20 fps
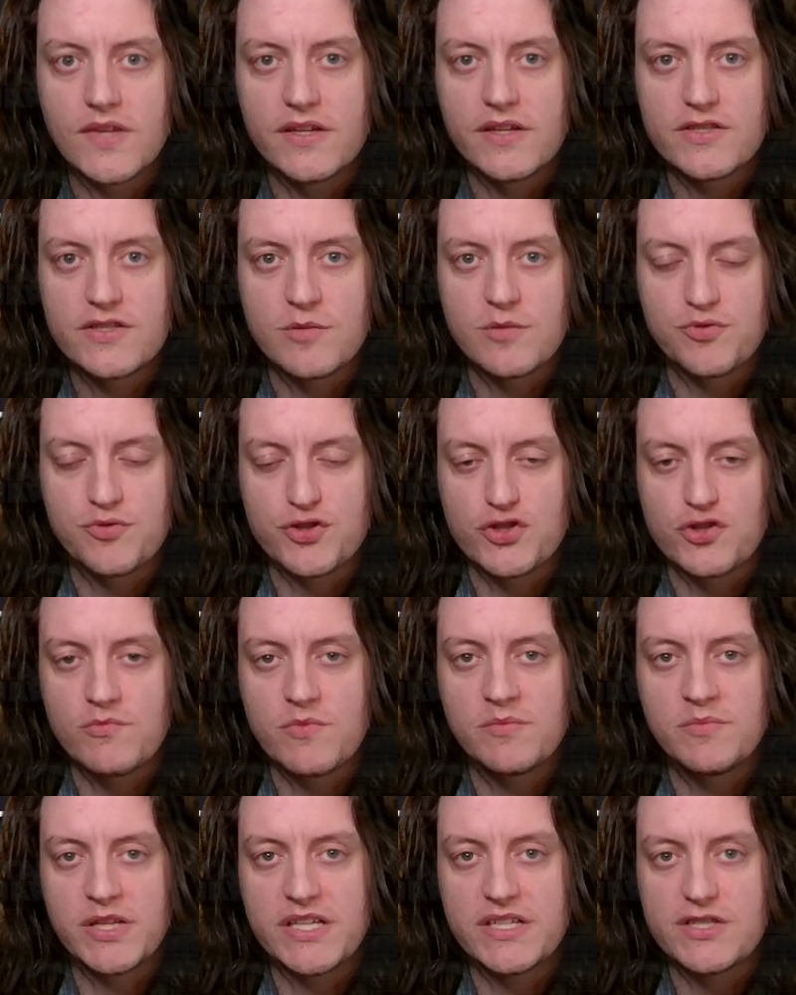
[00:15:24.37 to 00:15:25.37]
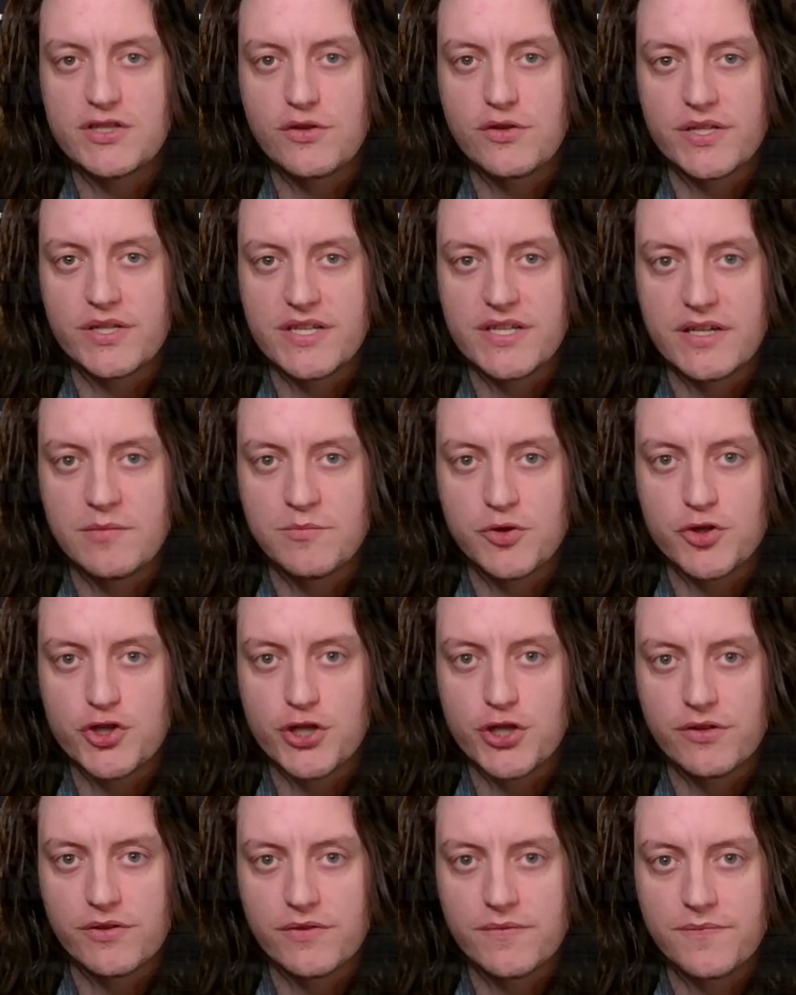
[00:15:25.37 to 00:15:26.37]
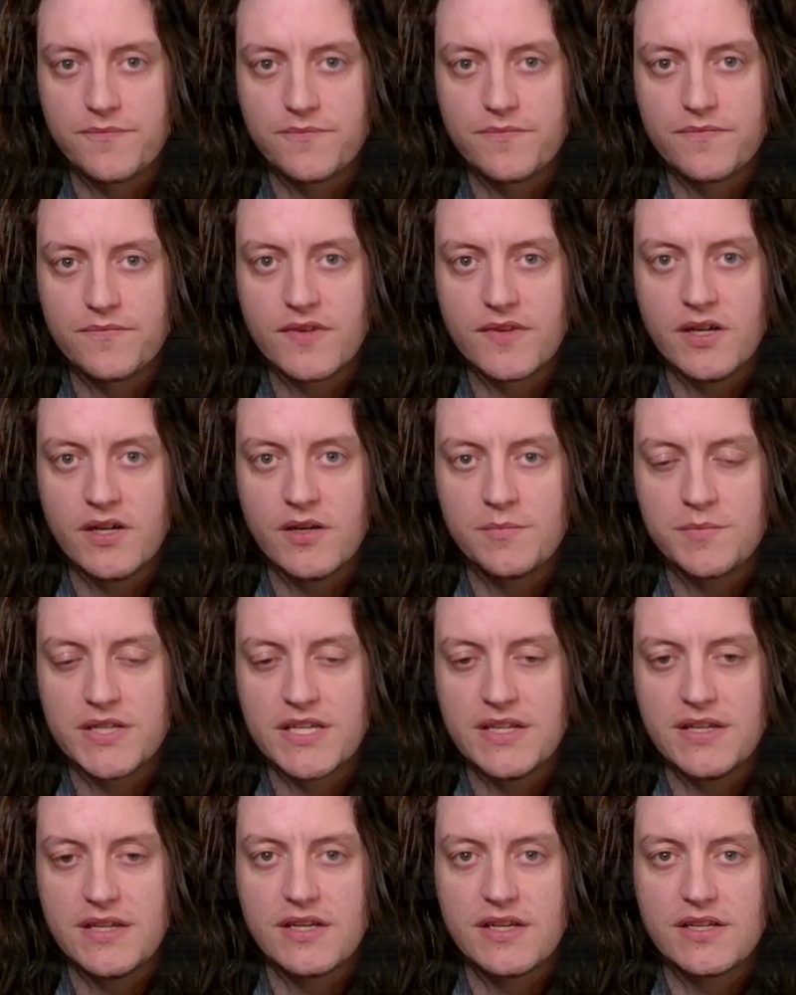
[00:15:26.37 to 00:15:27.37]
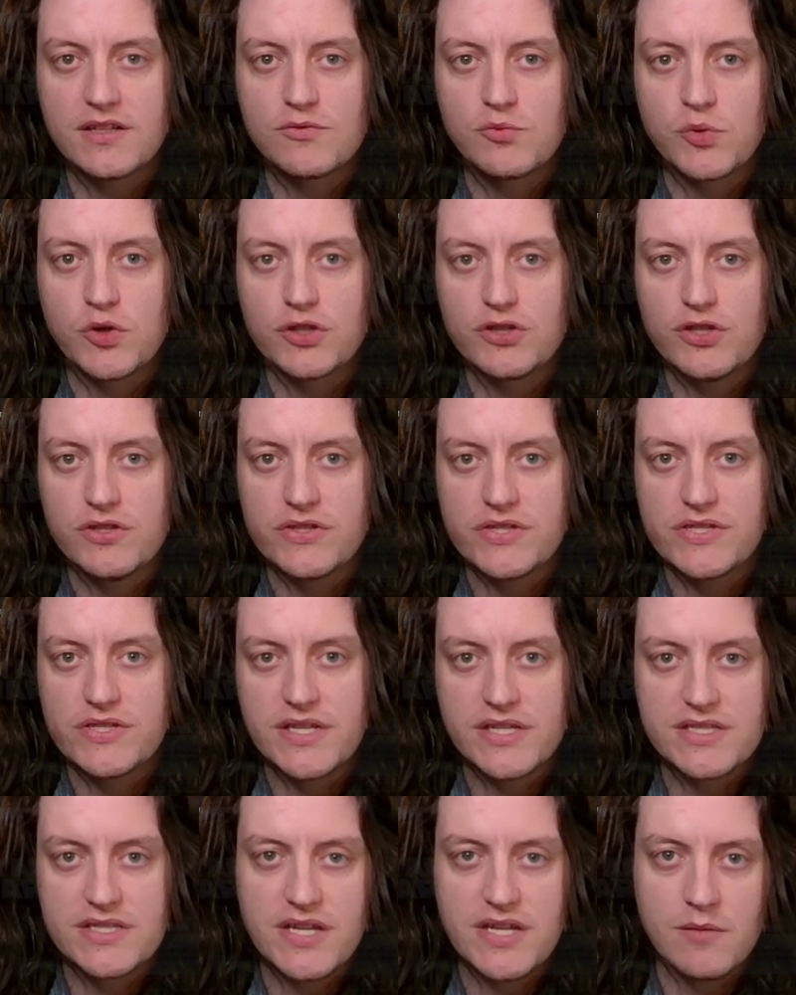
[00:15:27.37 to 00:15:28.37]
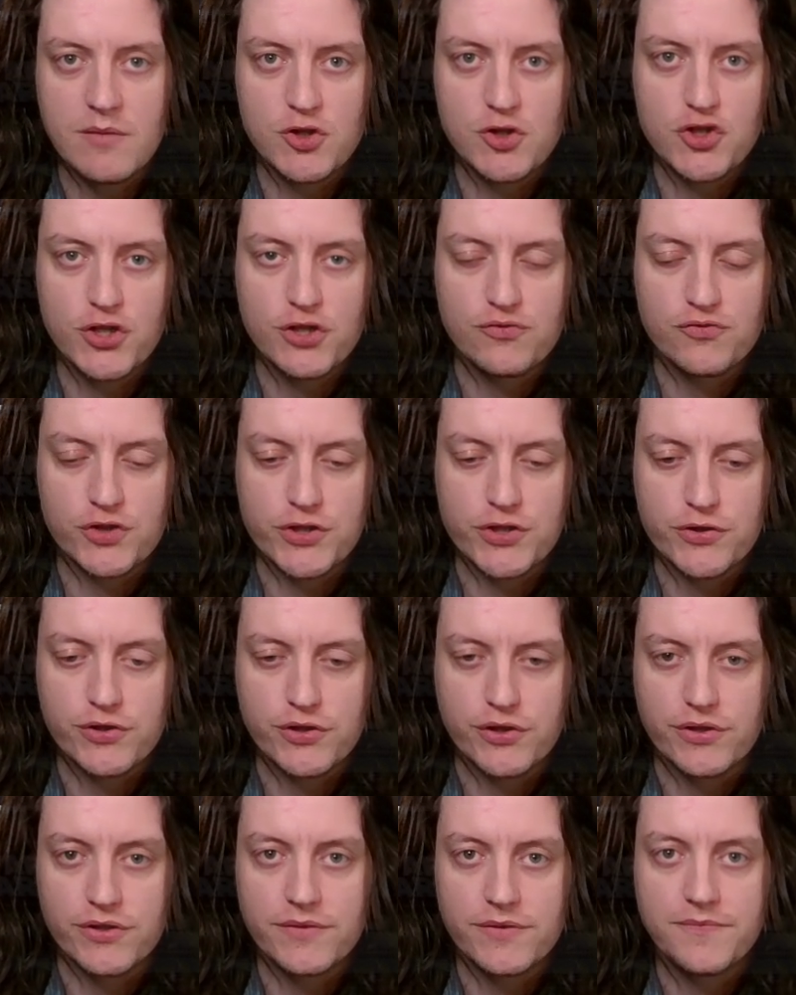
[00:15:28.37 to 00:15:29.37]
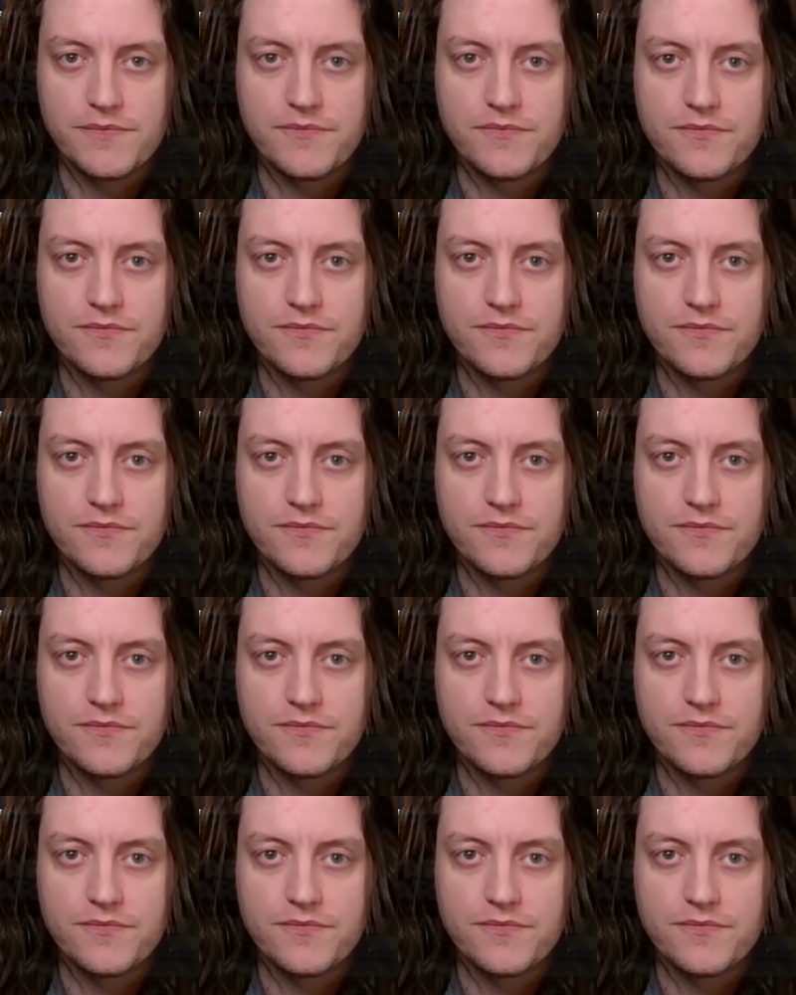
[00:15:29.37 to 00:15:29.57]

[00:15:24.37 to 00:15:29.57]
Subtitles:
So presumably he's going to ambush here. Gideon will deal 6 damage in return,